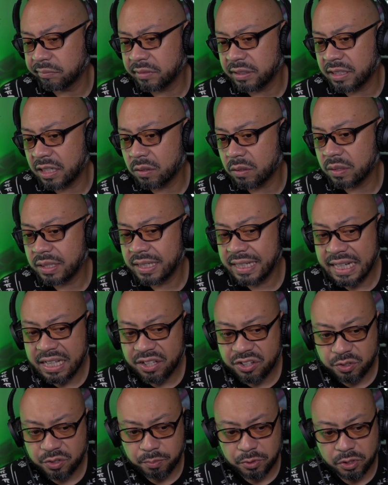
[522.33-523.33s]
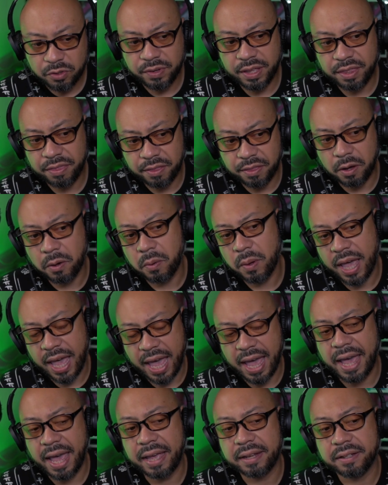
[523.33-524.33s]
You know, each movie though
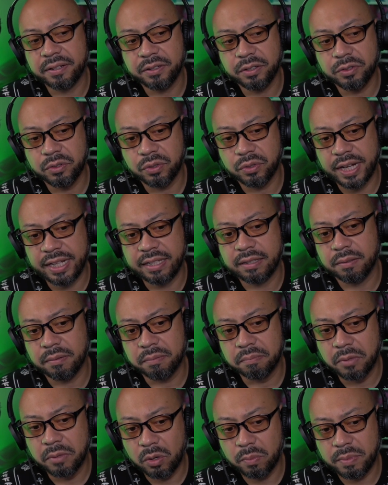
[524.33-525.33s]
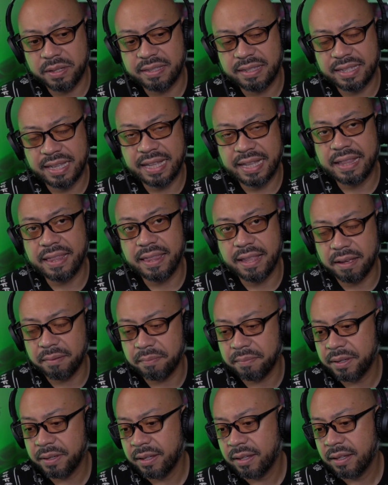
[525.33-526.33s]
had great moments in
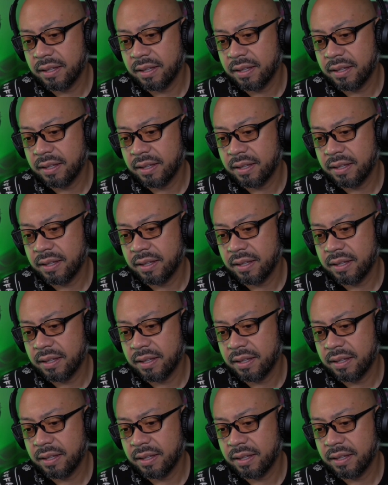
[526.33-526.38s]
them.